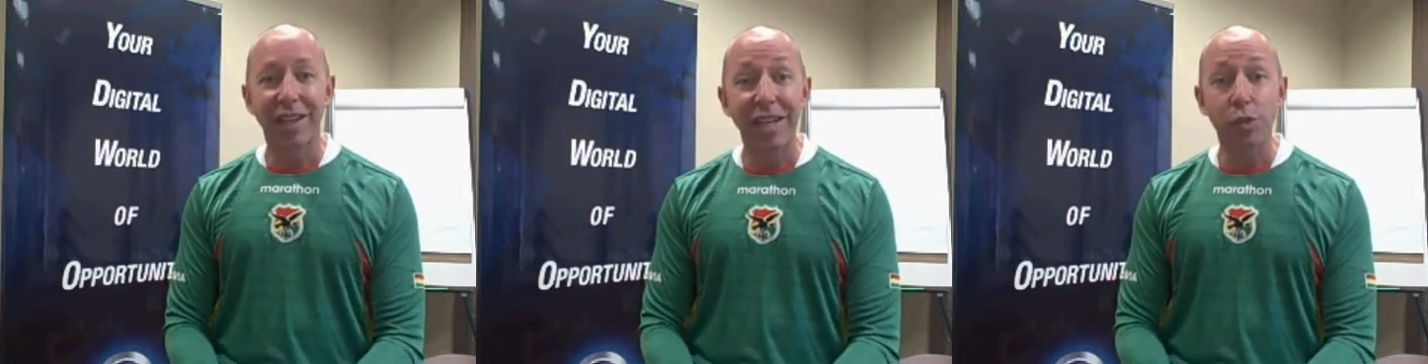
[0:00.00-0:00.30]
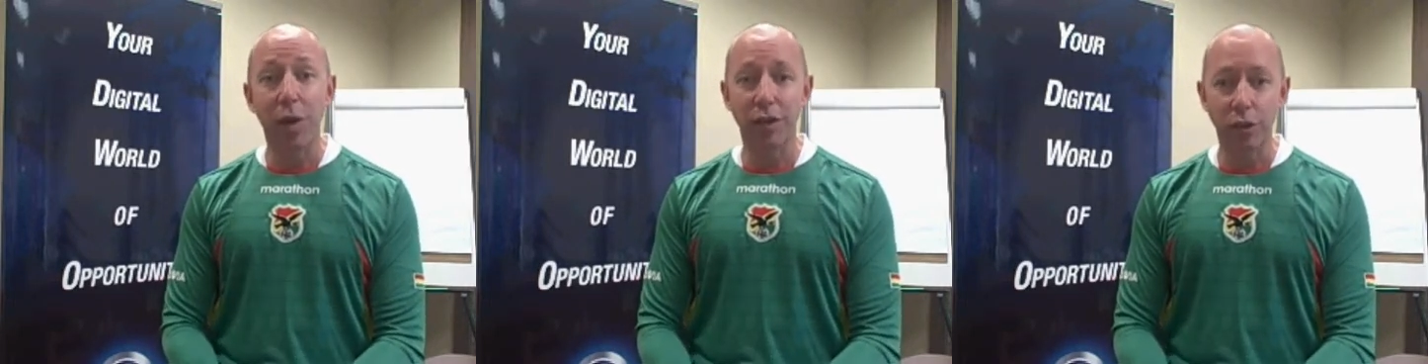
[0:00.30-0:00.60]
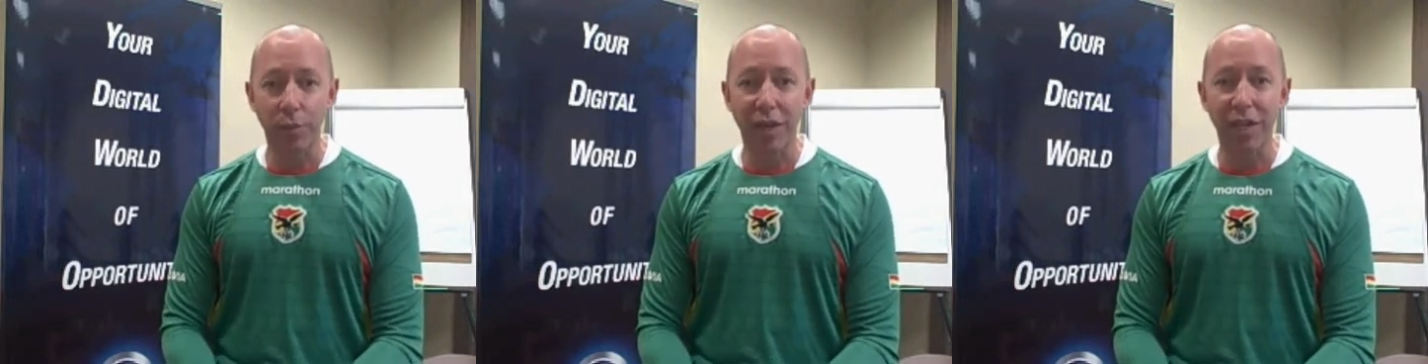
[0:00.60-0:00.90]
That's why
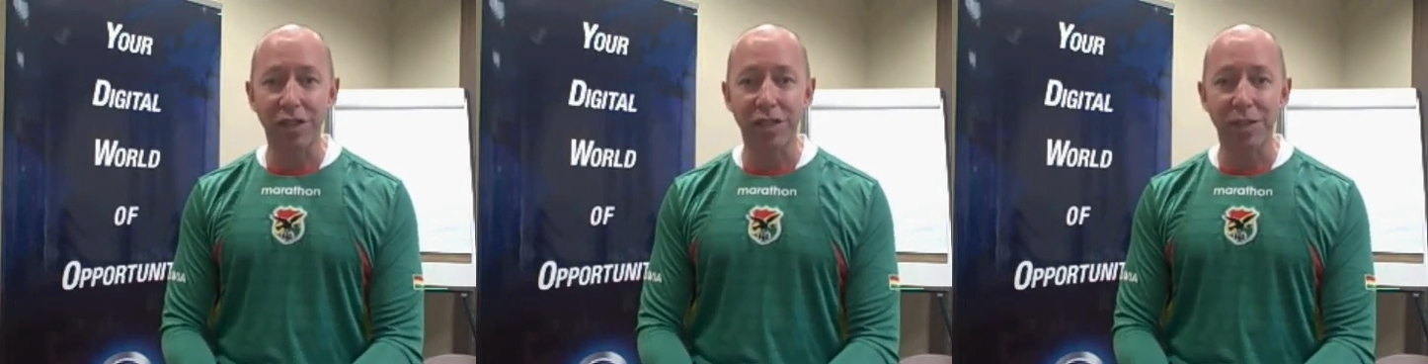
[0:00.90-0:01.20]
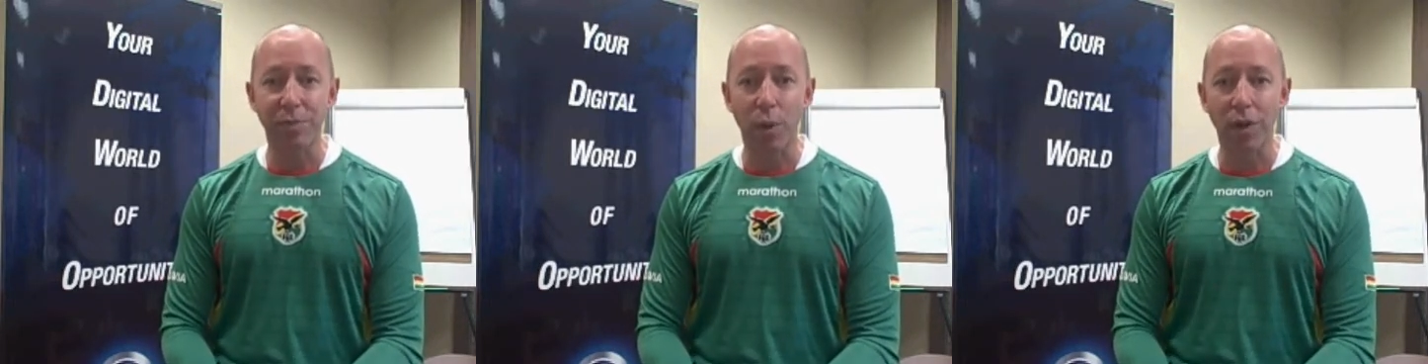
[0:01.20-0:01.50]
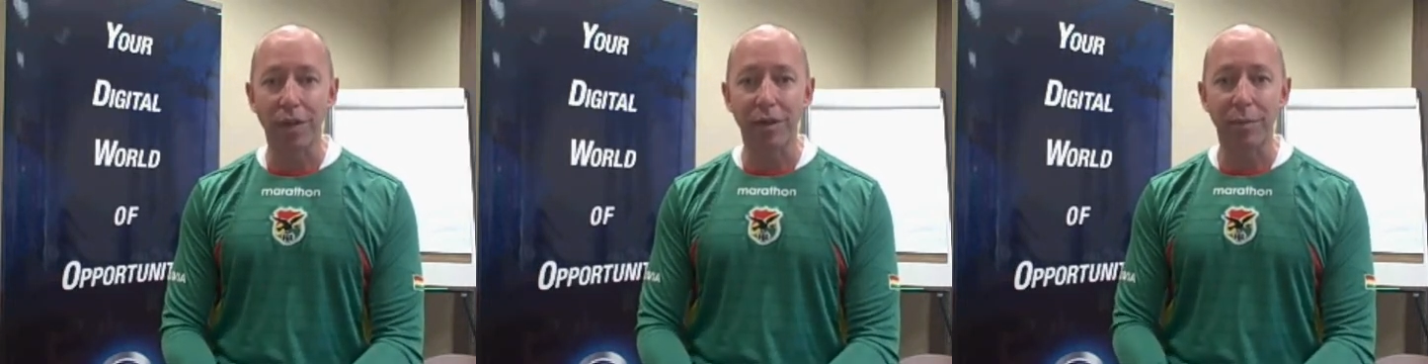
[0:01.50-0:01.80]
duplication is
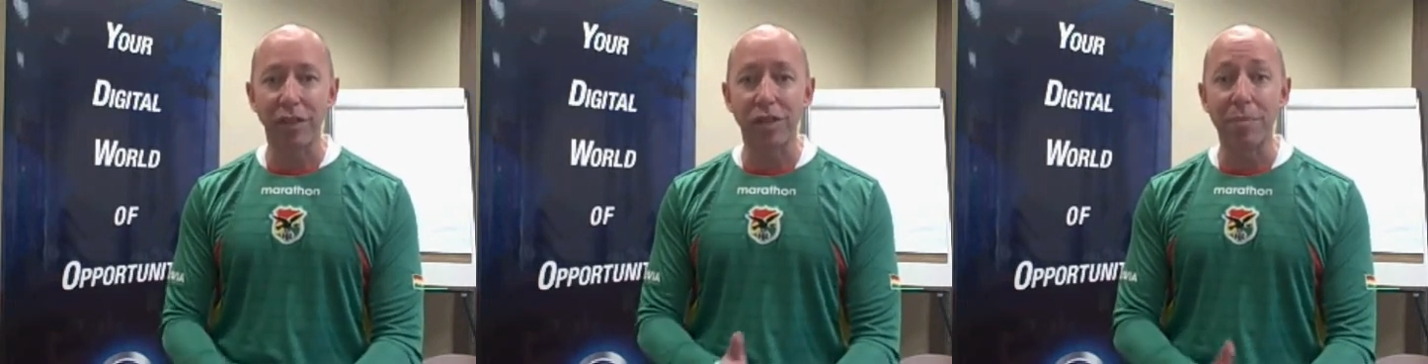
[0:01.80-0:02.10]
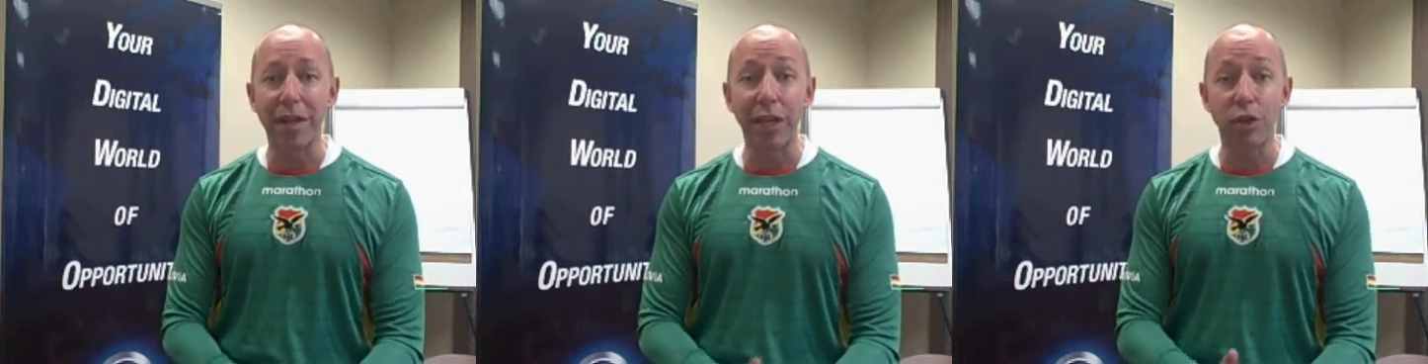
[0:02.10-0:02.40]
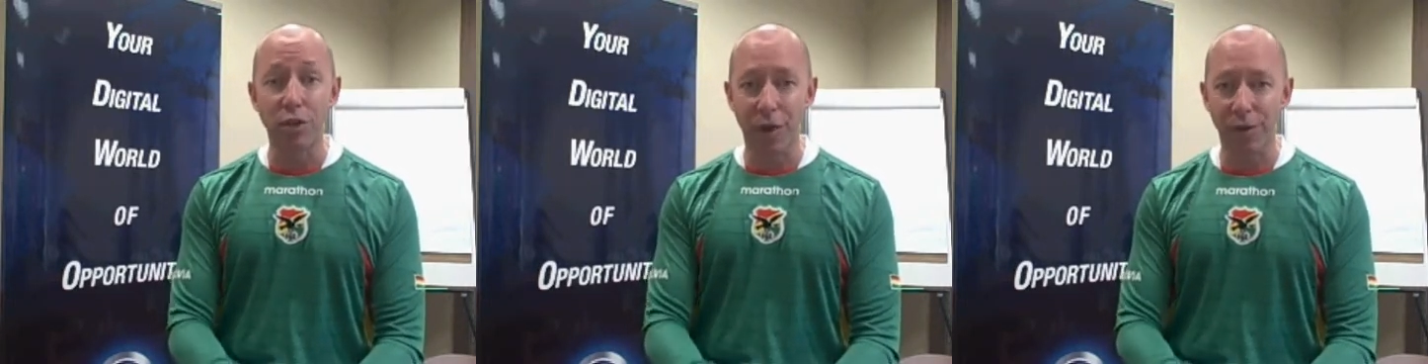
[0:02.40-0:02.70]
important, because the
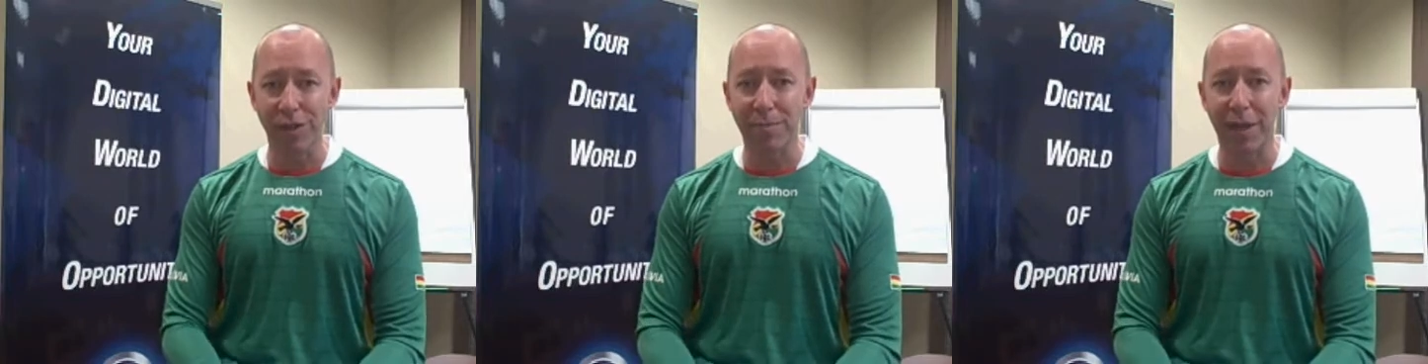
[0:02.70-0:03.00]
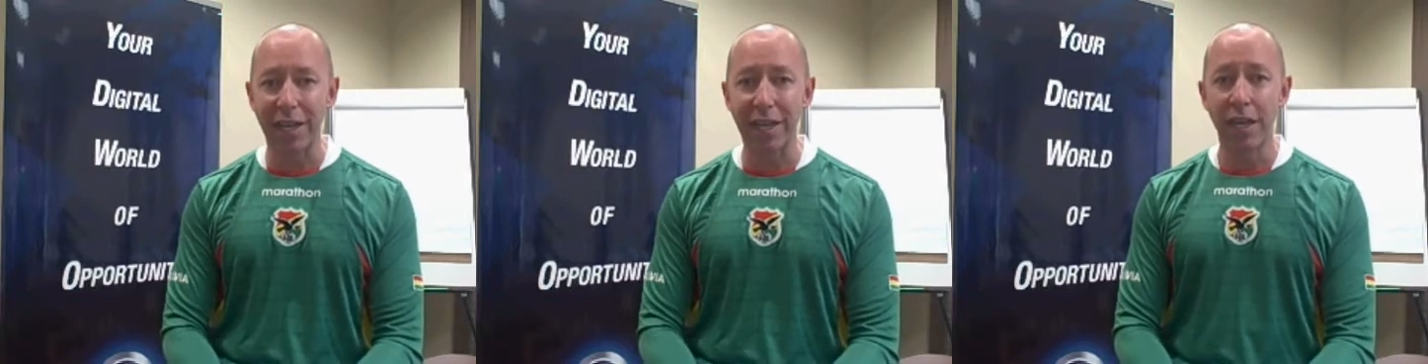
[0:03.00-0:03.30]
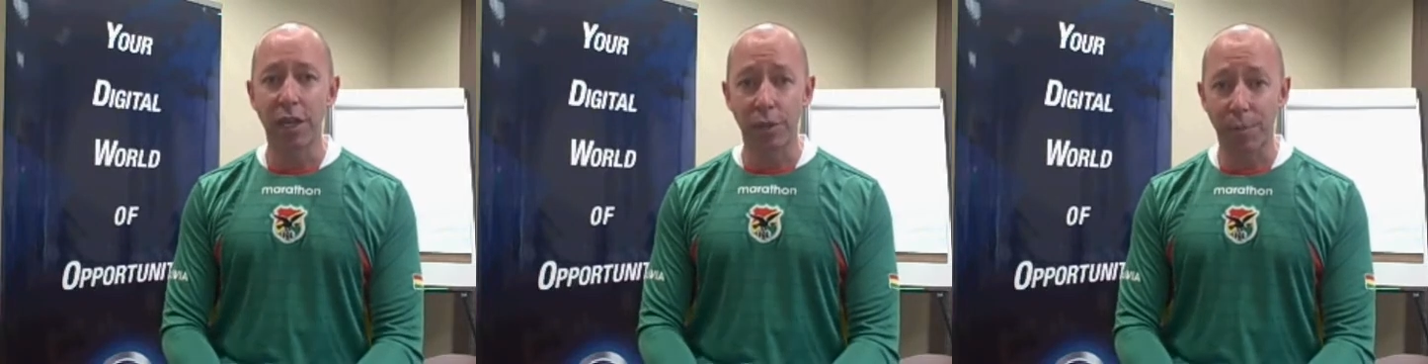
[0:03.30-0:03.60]
minute you call somebody
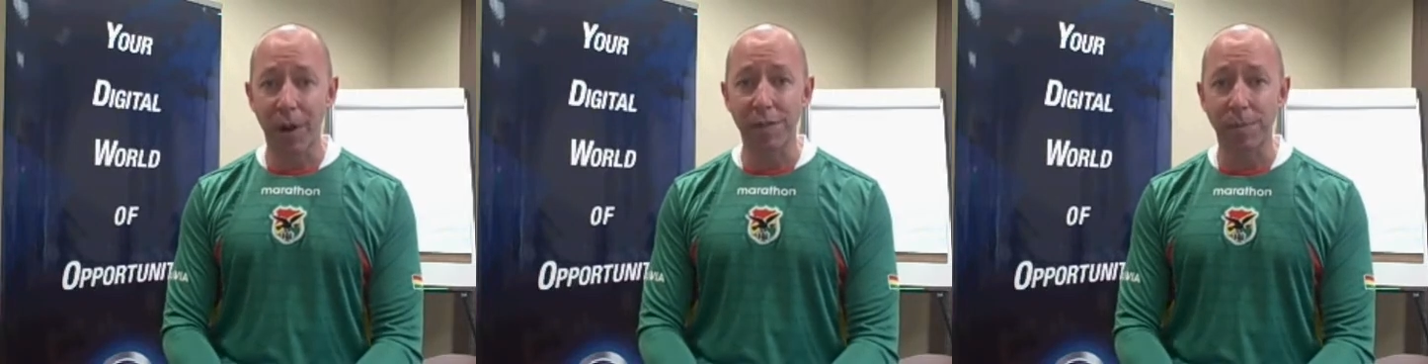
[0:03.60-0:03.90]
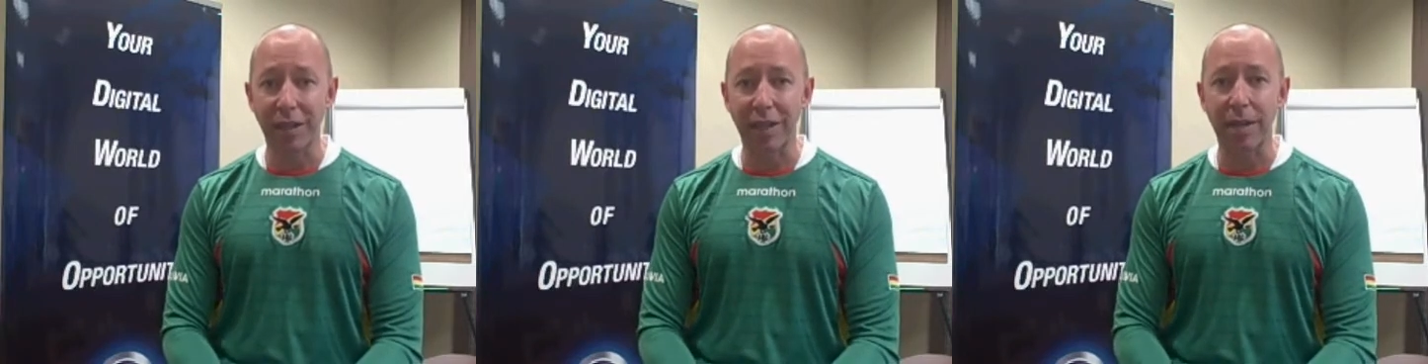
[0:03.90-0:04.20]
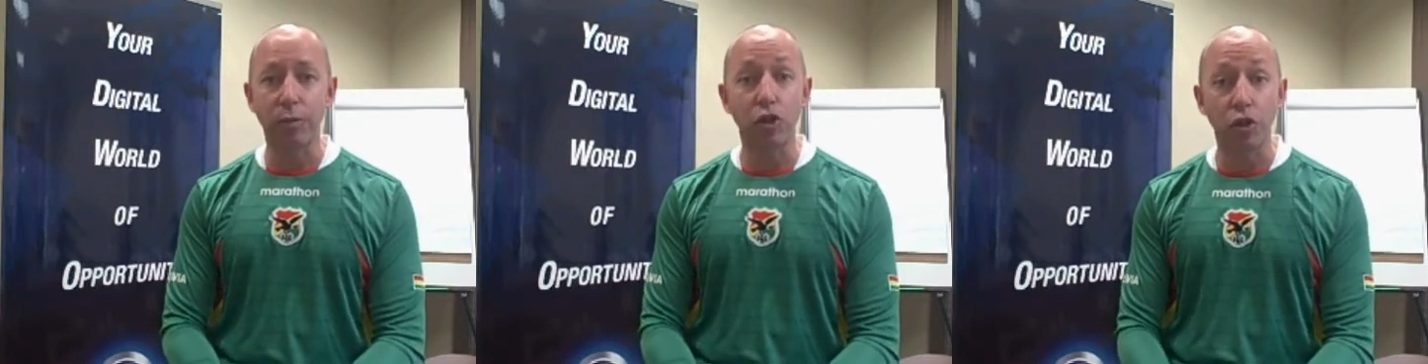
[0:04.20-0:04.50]
to prospect them,